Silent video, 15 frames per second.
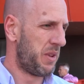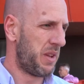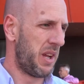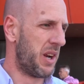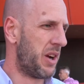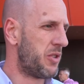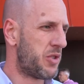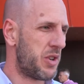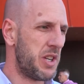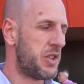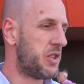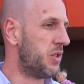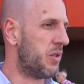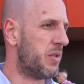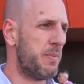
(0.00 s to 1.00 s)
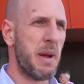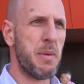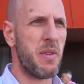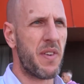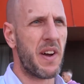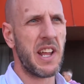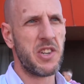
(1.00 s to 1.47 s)
you know, traditional
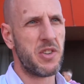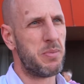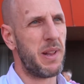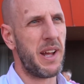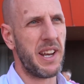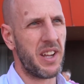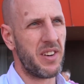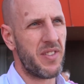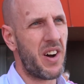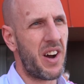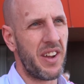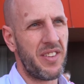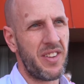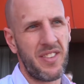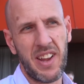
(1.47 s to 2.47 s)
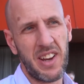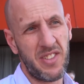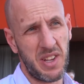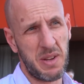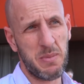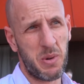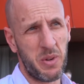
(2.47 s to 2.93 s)
maybe financial planning advice. It's
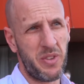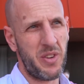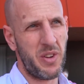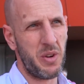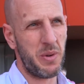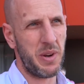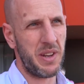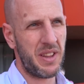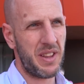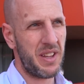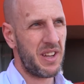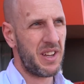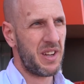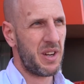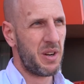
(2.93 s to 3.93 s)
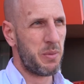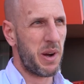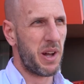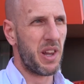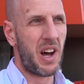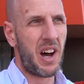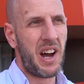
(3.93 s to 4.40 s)
actually more to do with,
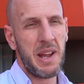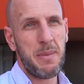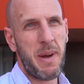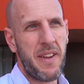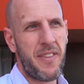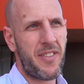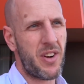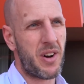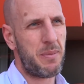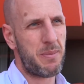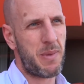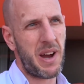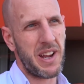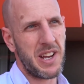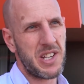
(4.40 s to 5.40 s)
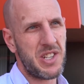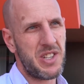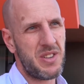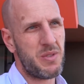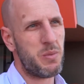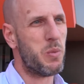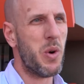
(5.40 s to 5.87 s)
well, I may stop my
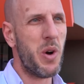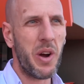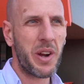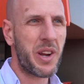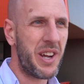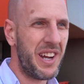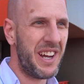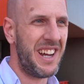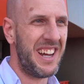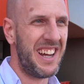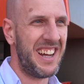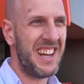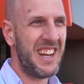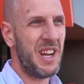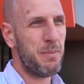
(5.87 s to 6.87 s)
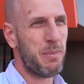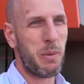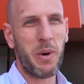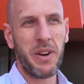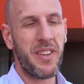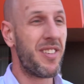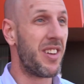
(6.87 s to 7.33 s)
work, but
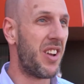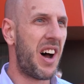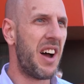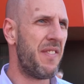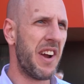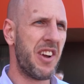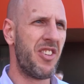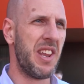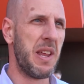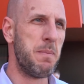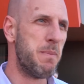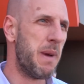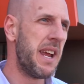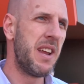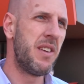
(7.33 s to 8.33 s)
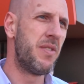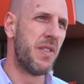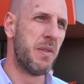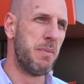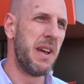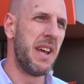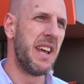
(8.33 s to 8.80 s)
what does life actually mean
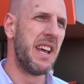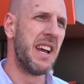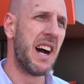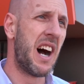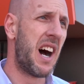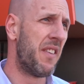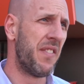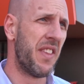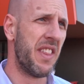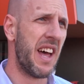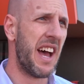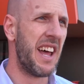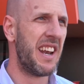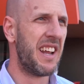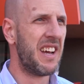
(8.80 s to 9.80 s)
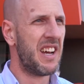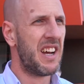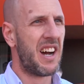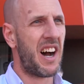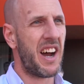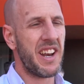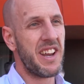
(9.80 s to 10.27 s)
for me after that?
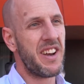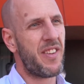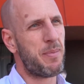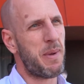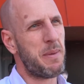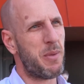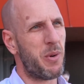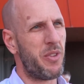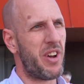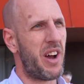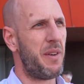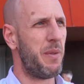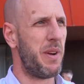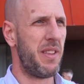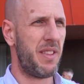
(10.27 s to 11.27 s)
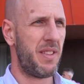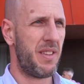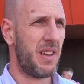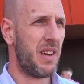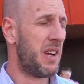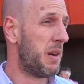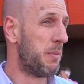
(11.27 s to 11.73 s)
I need to spend more time with
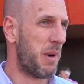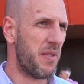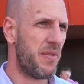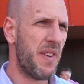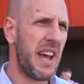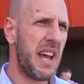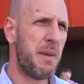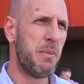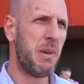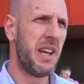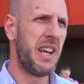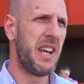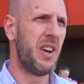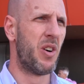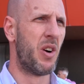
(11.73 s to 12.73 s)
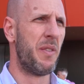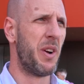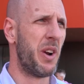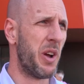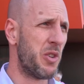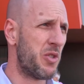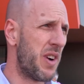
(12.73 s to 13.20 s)
my family, or I'm
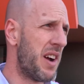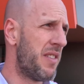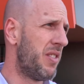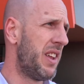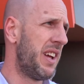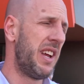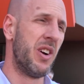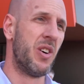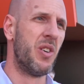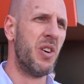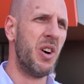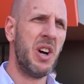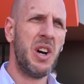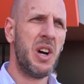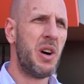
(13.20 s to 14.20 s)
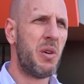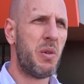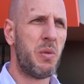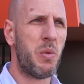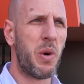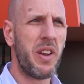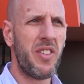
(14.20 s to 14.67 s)
going to go traveling, or
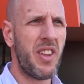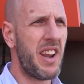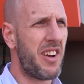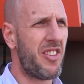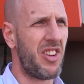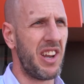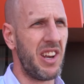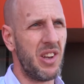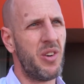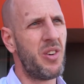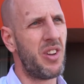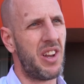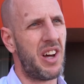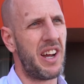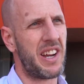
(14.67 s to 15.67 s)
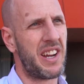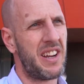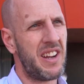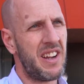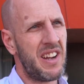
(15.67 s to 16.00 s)
what does that actually look like?